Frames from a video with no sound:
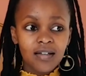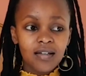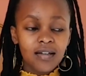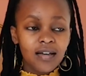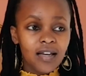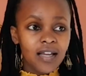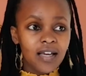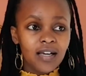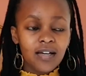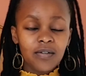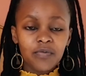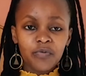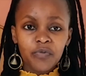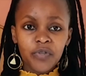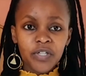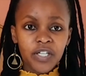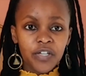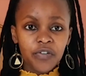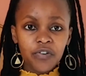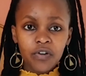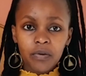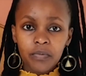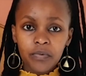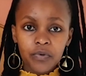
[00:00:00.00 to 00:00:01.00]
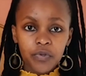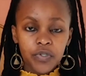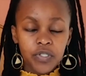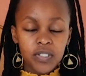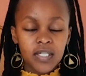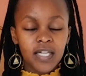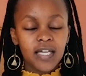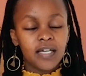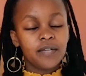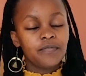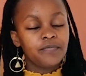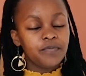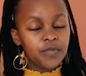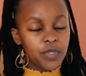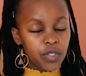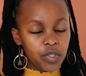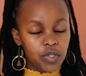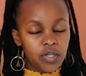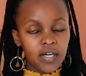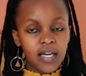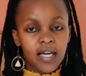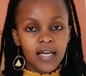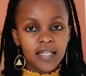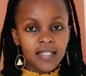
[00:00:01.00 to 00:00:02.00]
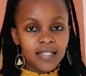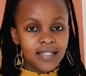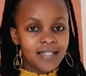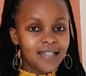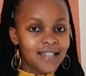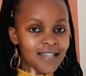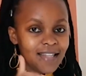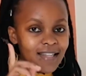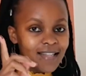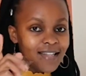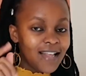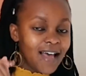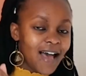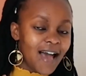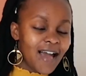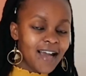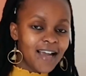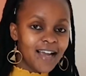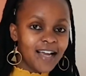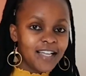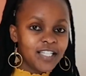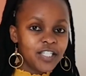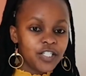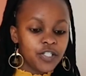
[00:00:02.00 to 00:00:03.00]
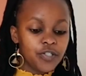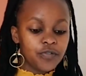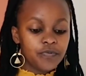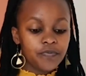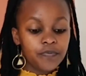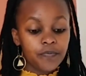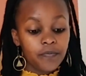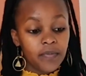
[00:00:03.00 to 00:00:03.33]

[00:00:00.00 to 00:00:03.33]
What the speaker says: Like, what are you up to? She's like, just relax, I got you.